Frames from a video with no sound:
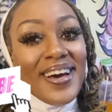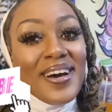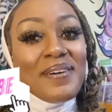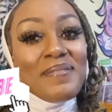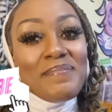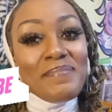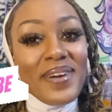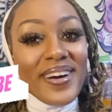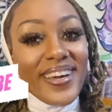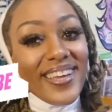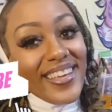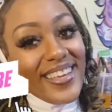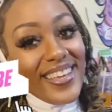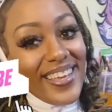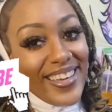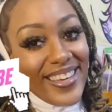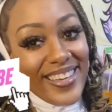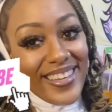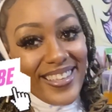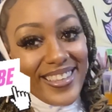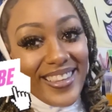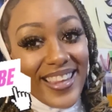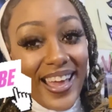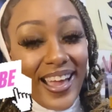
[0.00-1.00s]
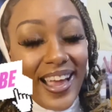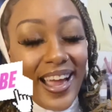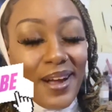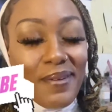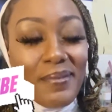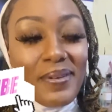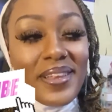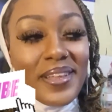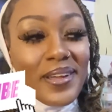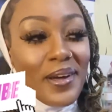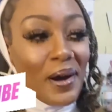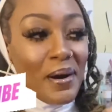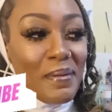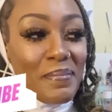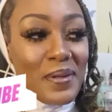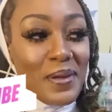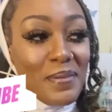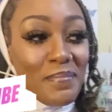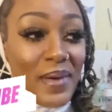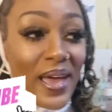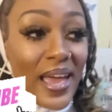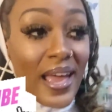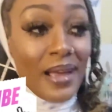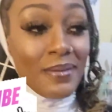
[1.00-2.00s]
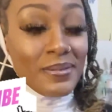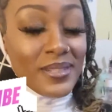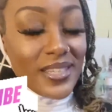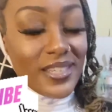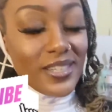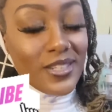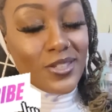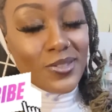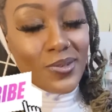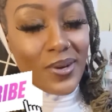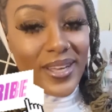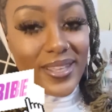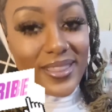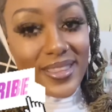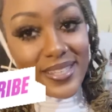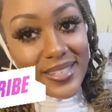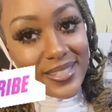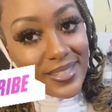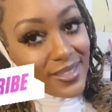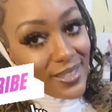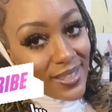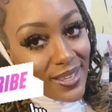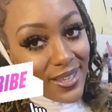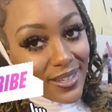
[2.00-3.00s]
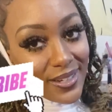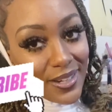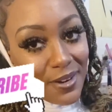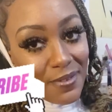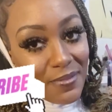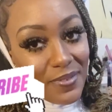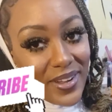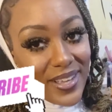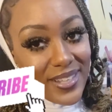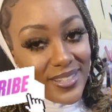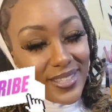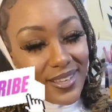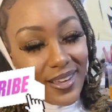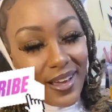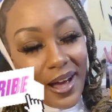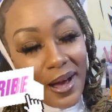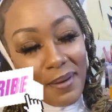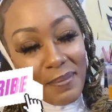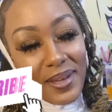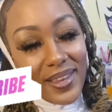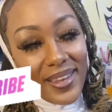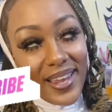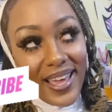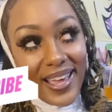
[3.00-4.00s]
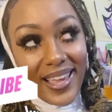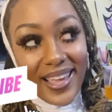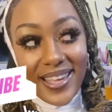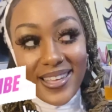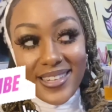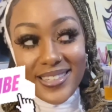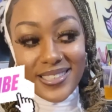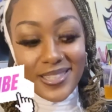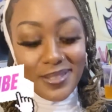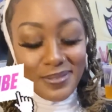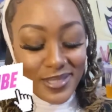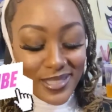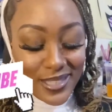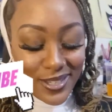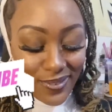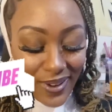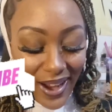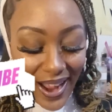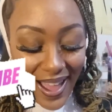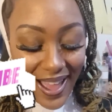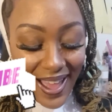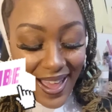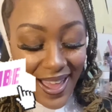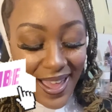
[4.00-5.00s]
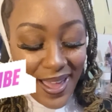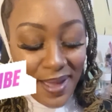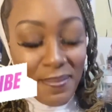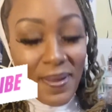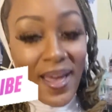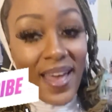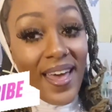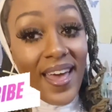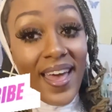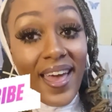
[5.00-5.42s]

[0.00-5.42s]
But yeah, like I really hope you babes enjoyed this look. Don't forget to comment, like, and subscribe.